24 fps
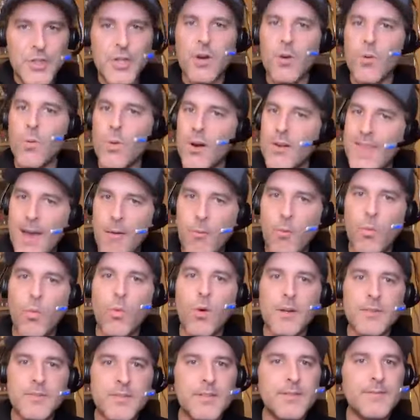year where that
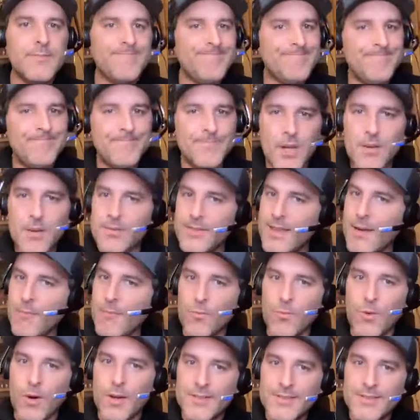wasn't oh, that
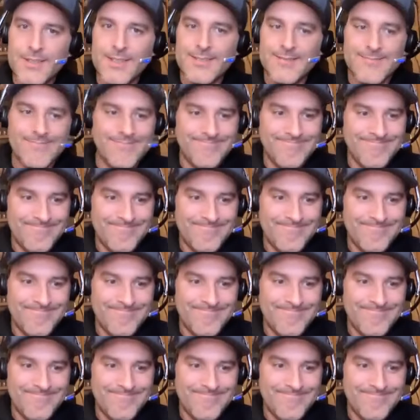wasn't